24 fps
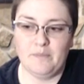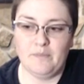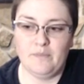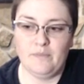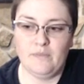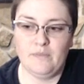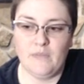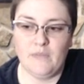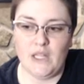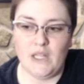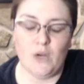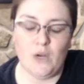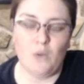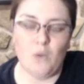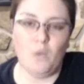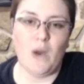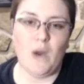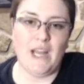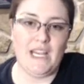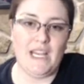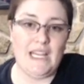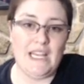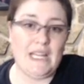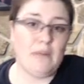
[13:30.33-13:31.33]

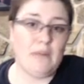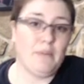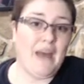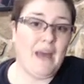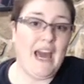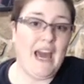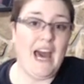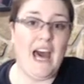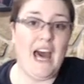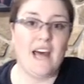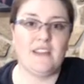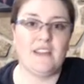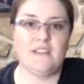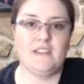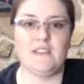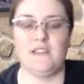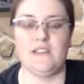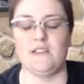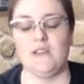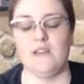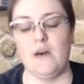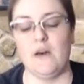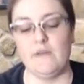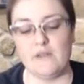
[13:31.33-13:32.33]
winding paths.
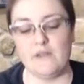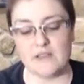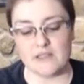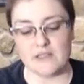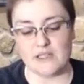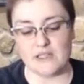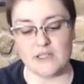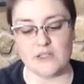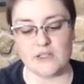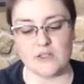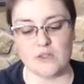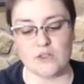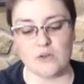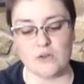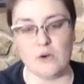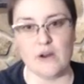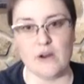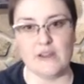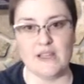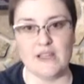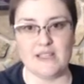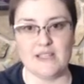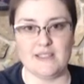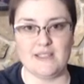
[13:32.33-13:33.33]
It's obviously a
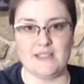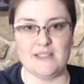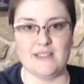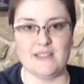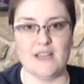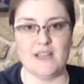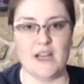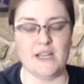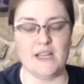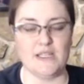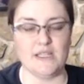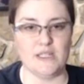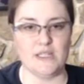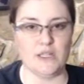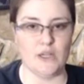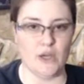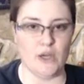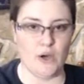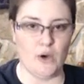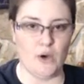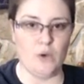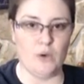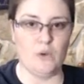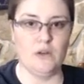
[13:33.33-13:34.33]
story that's designed to
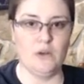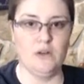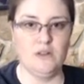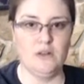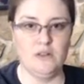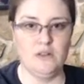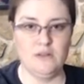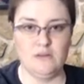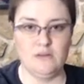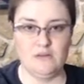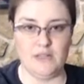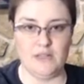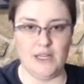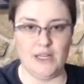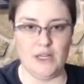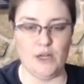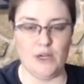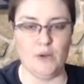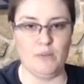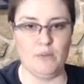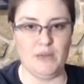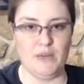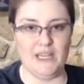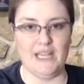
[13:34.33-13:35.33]
go,
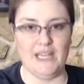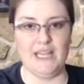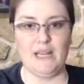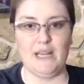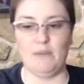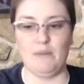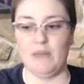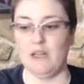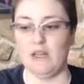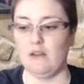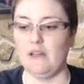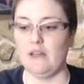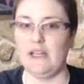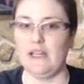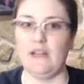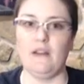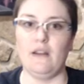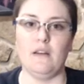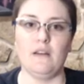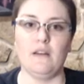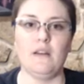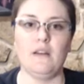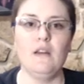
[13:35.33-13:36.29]
beginning, middle, end.